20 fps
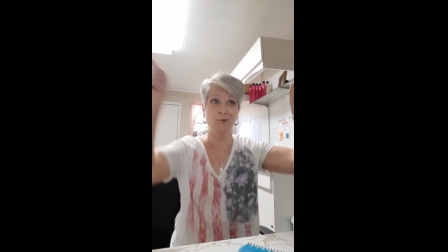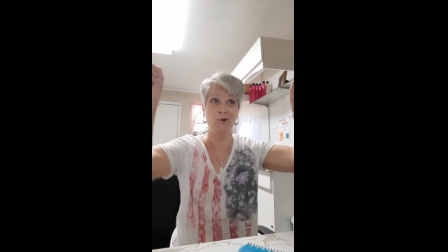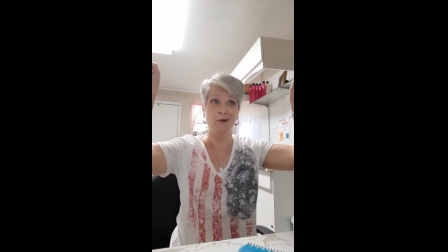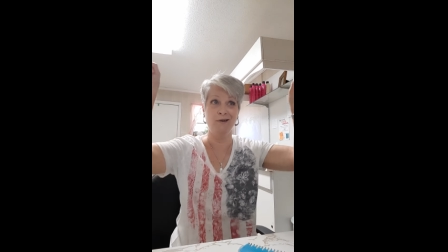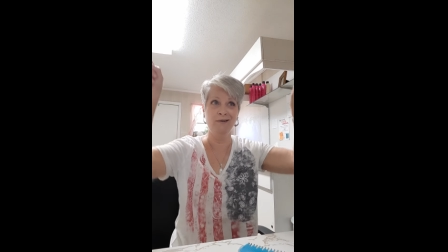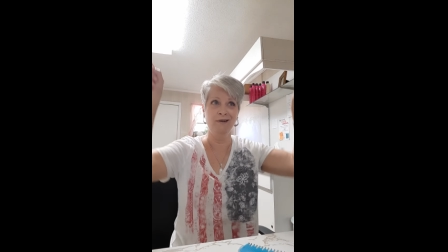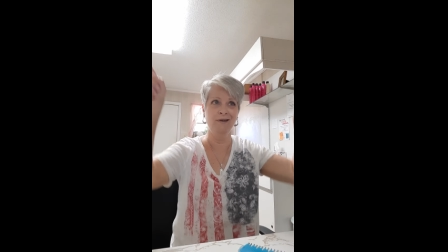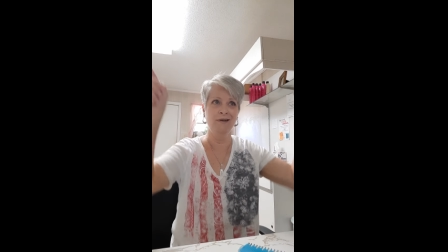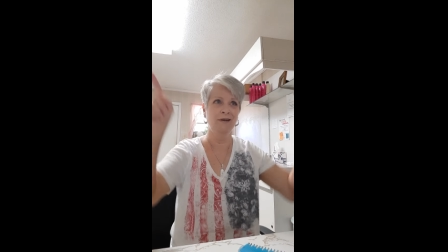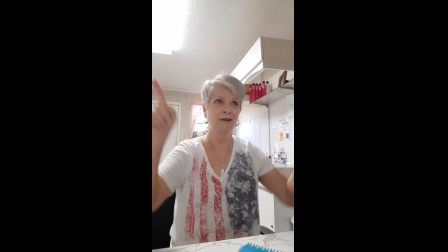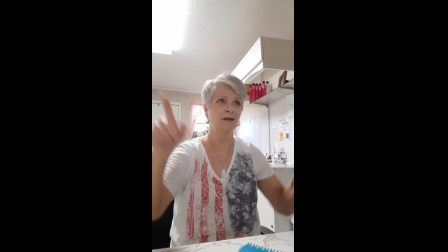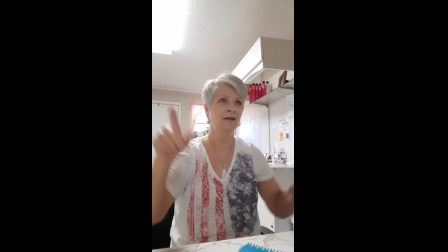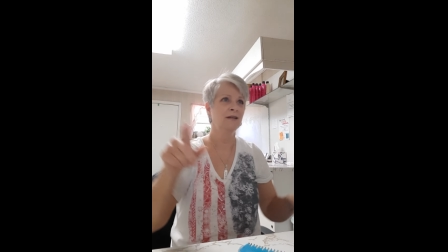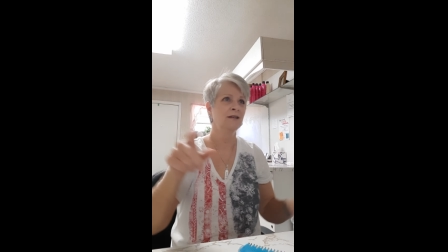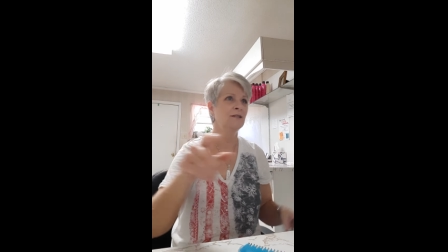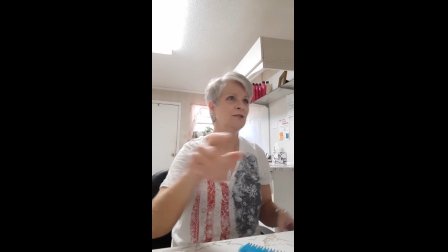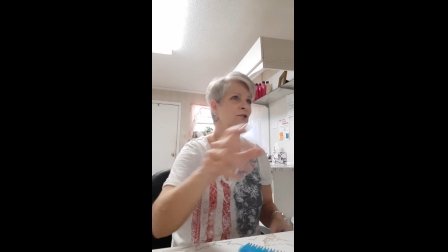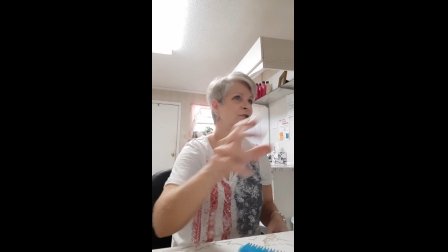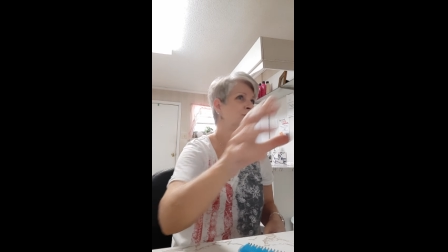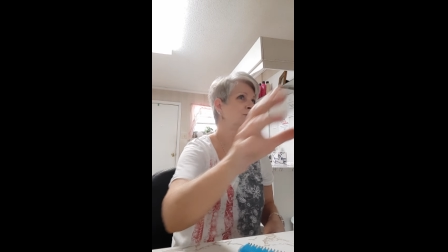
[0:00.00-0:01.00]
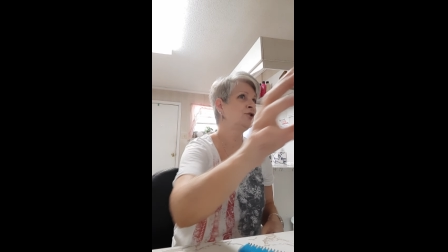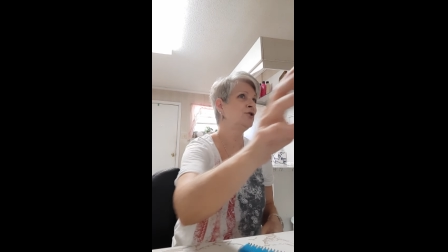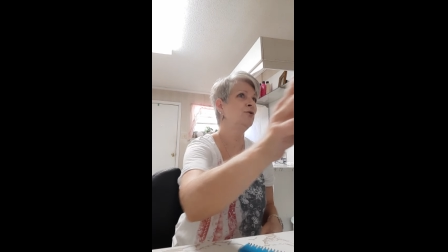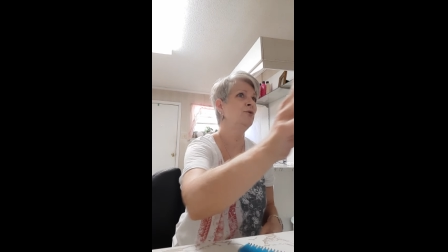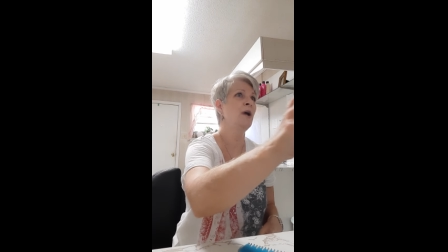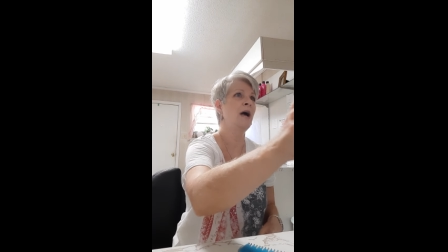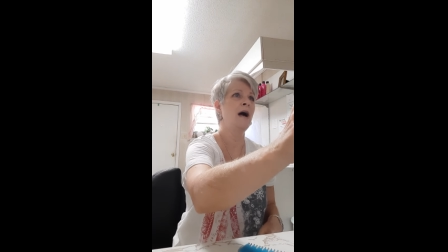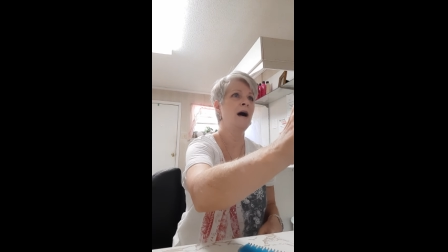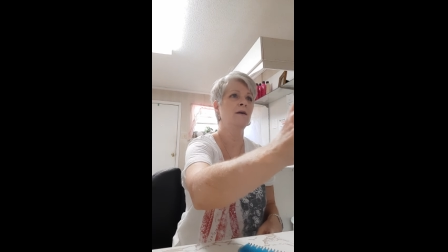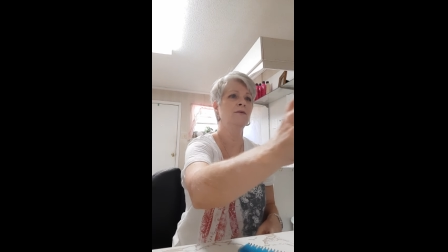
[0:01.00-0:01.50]
want to
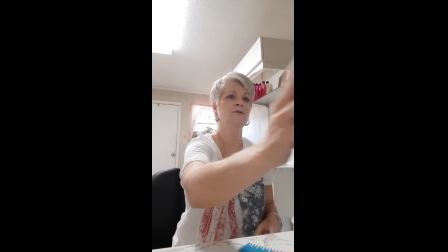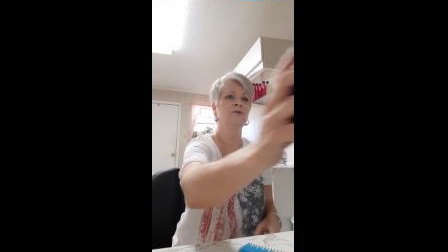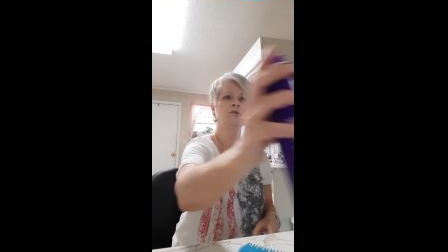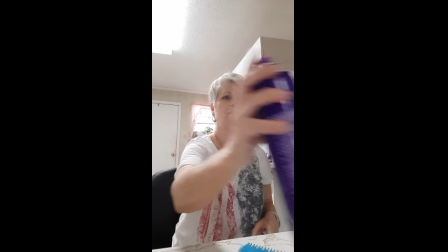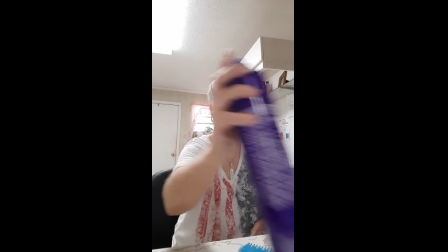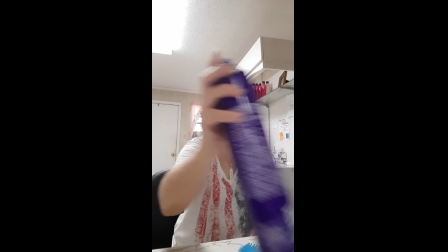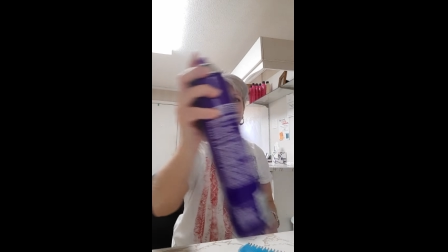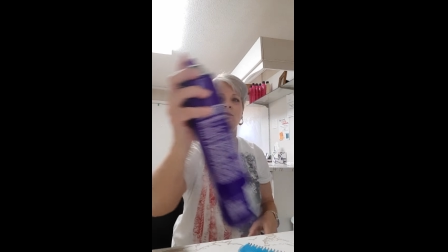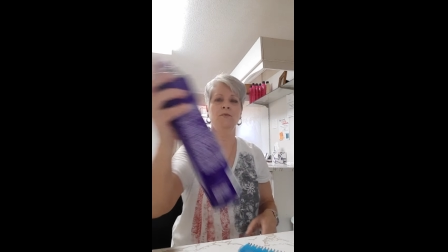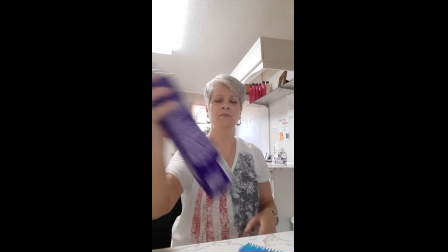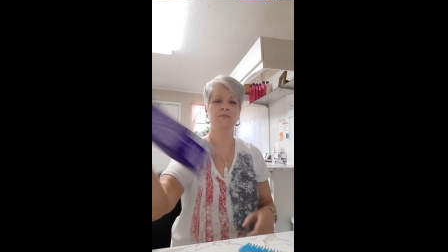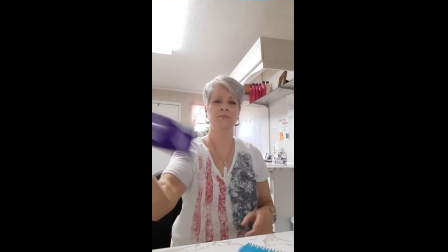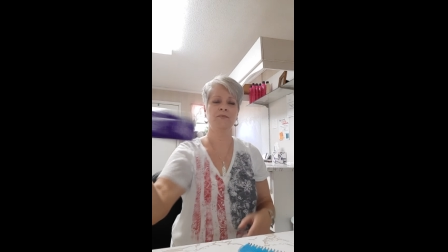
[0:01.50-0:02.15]
shoot out. So